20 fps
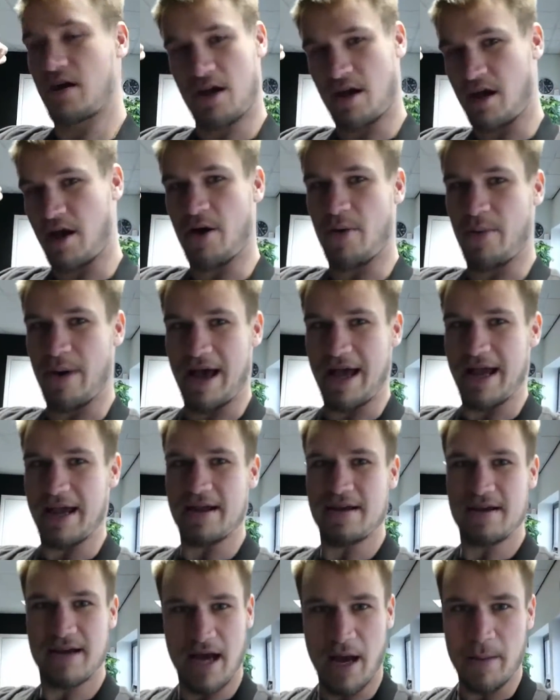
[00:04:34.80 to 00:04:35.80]
go
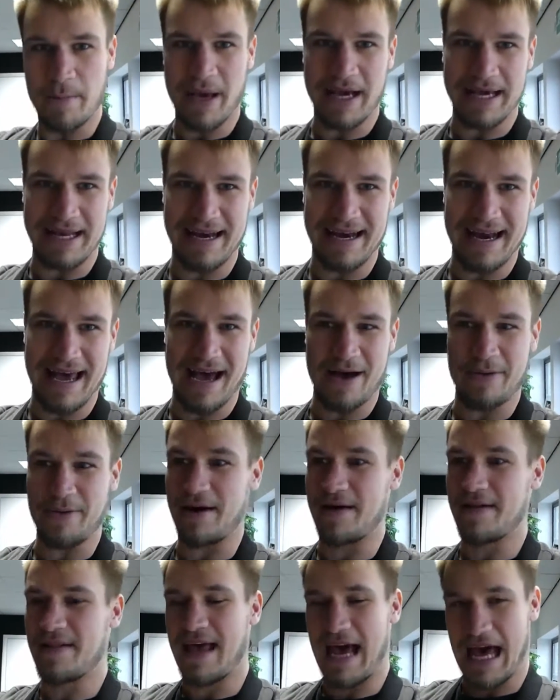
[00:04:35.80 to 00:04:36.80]
away, come back in an
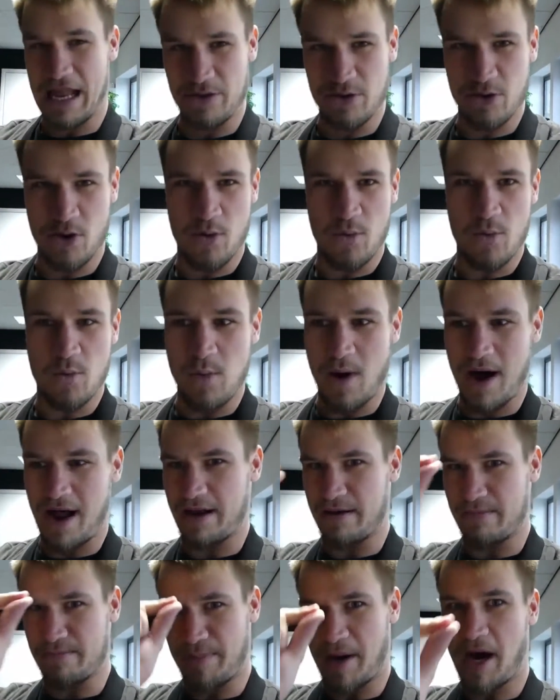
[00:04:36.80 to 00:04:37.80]
hour, and not
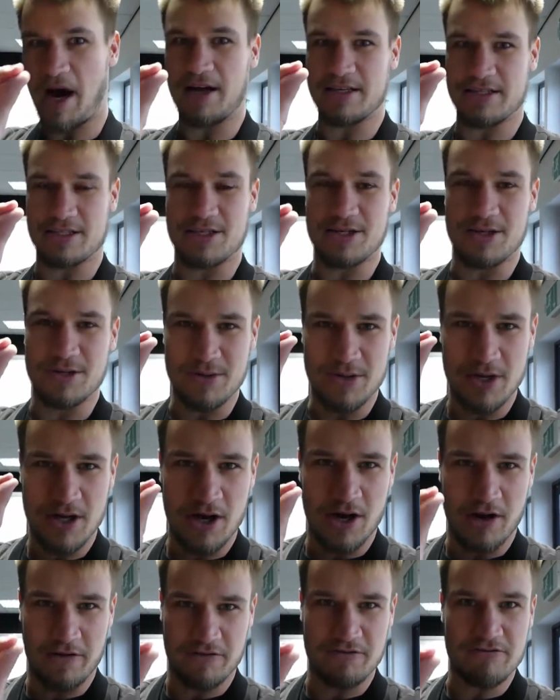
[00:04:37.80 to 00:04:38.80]
one particle
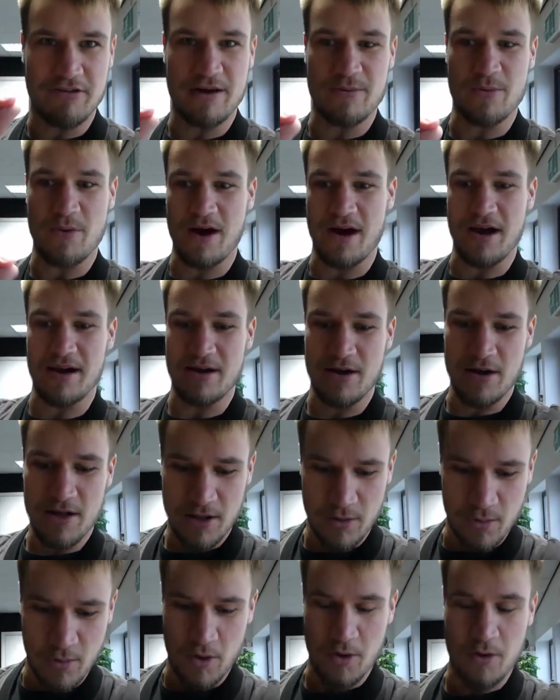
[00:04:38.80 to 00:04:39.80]
of the red wine
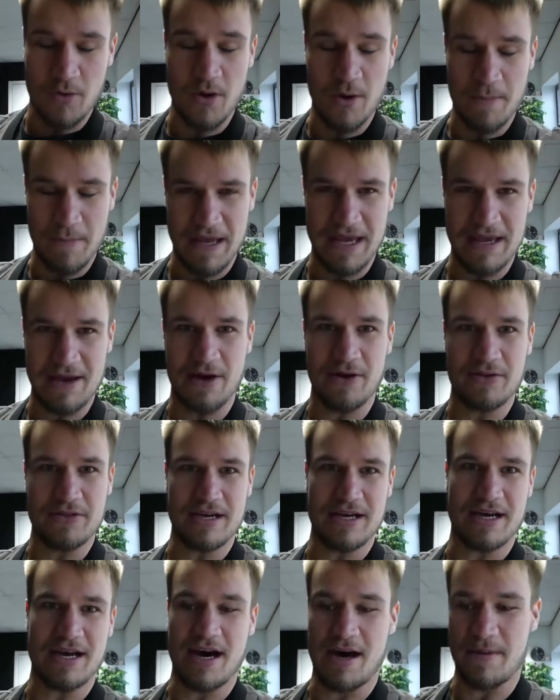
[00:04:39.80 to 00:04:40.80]
will be on
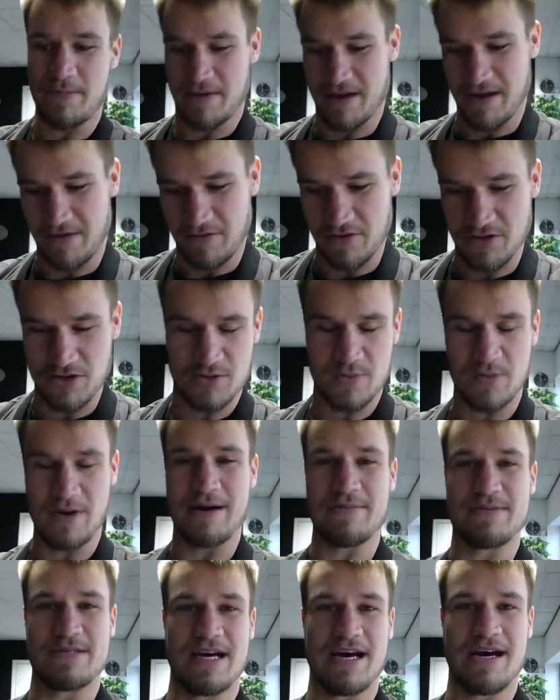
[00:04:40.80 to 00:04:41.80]
the carpet if you just
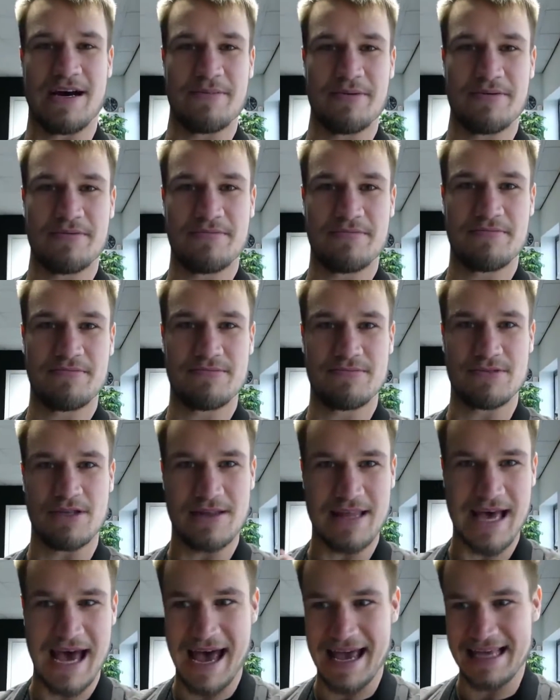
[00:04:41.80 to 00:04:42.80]
wiped it up. So
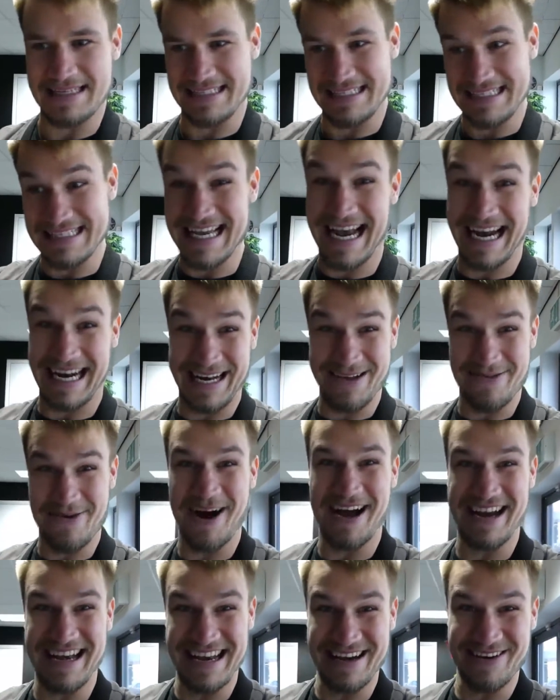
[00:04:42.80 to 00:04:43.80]
that is exactly
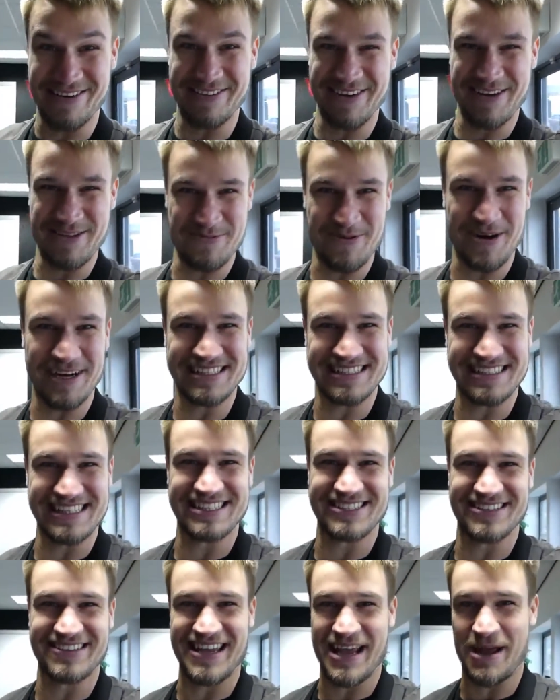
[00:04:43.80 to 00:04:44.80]
what I need on those white
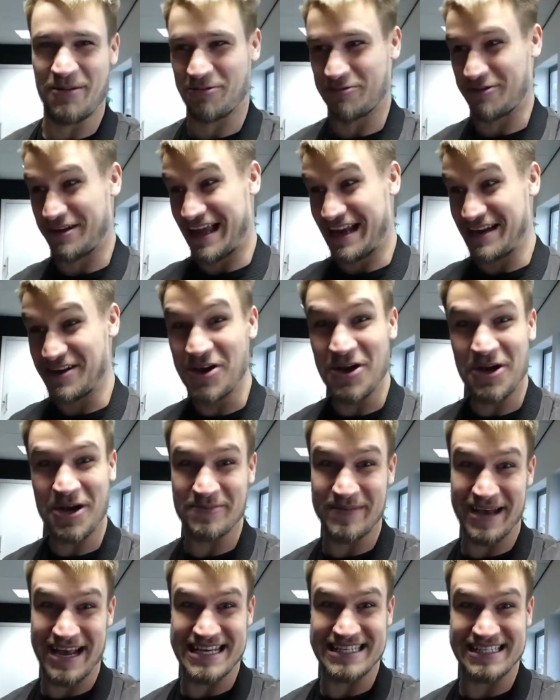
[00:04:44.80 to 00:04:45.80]
seats on the M3. They look
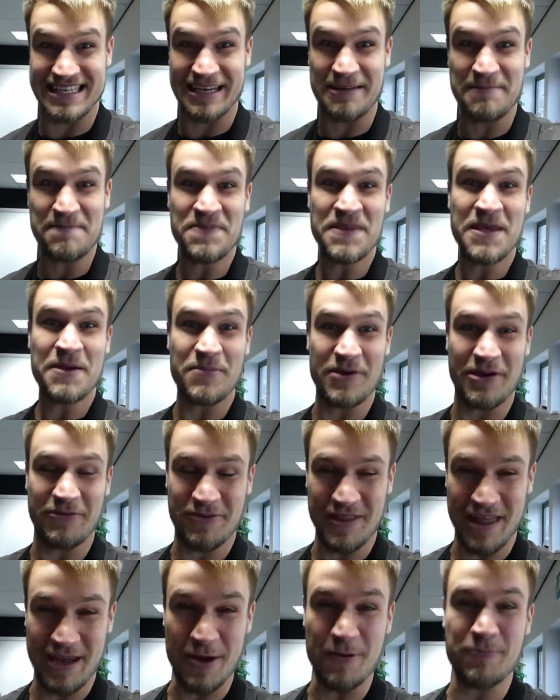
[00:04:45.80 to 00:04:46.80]
amazing, but if
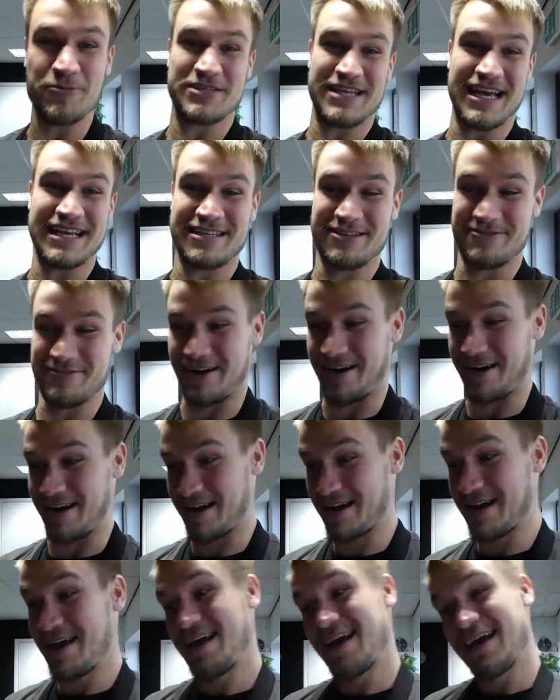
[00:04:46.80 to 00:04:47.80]
they're not protected right,
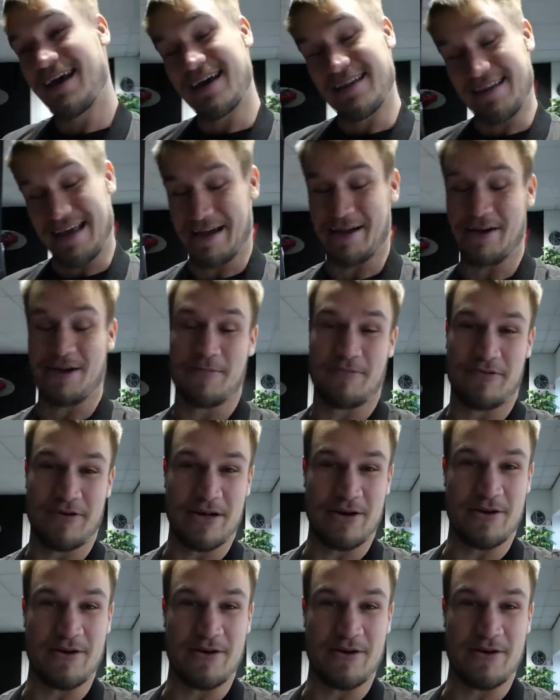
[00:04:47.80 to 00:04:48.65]
they could look pretty